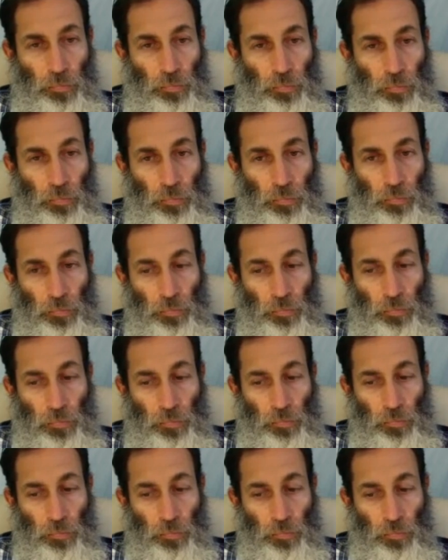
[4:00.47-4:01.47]

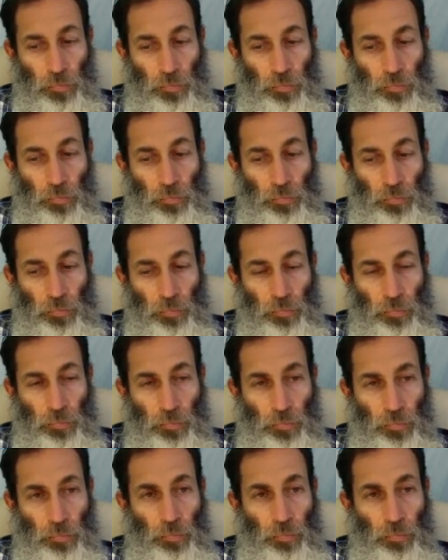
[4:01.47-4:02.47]

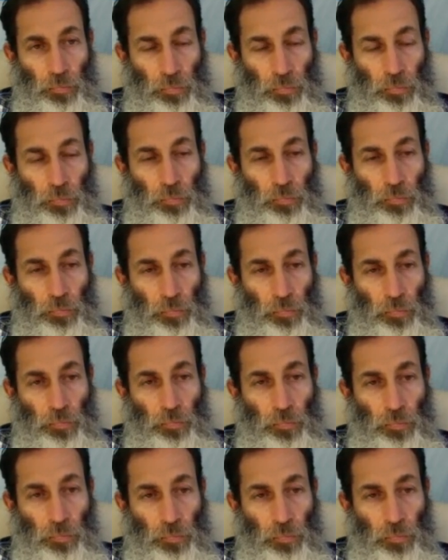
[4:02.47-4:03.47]

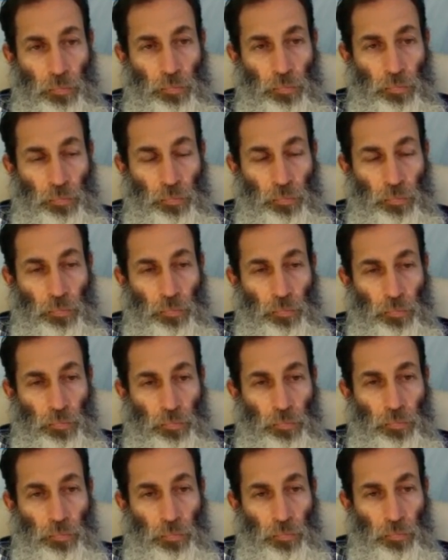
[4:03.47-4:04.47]

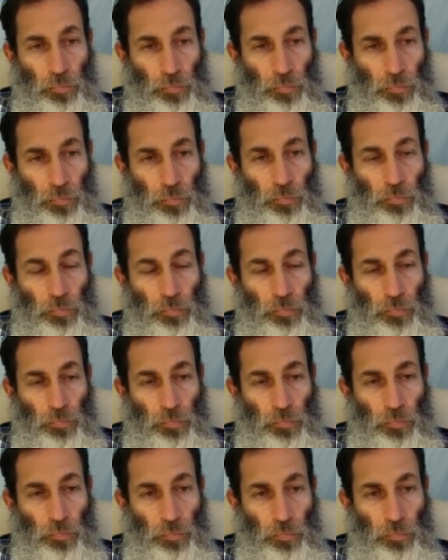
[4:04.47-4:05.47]

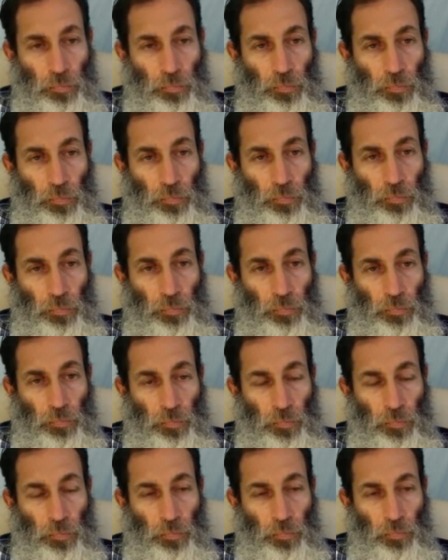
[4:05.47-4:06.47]

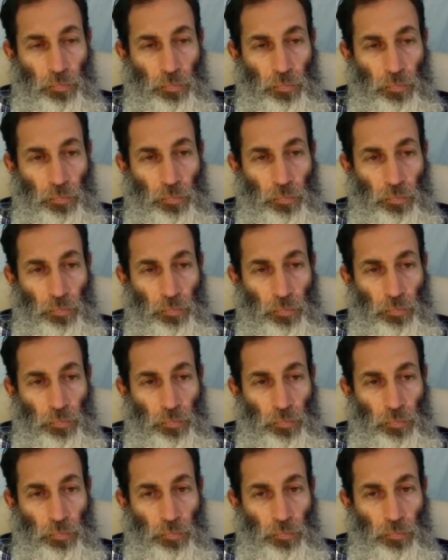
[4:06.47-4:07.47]

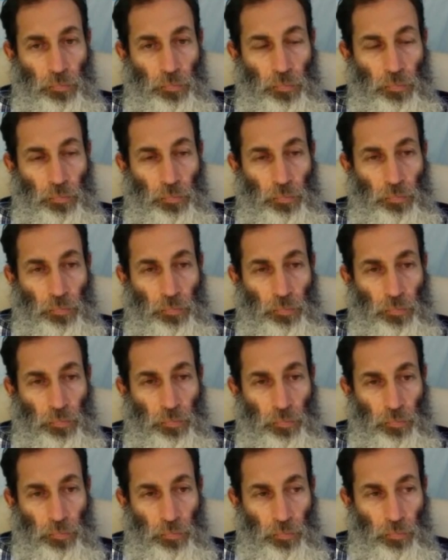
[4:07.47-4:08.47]

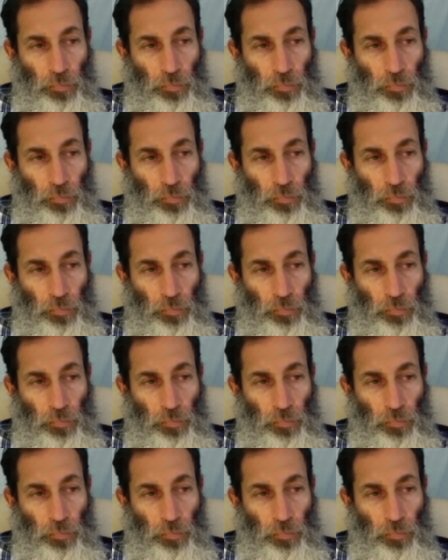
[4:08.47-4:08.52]
The person shown says nothing.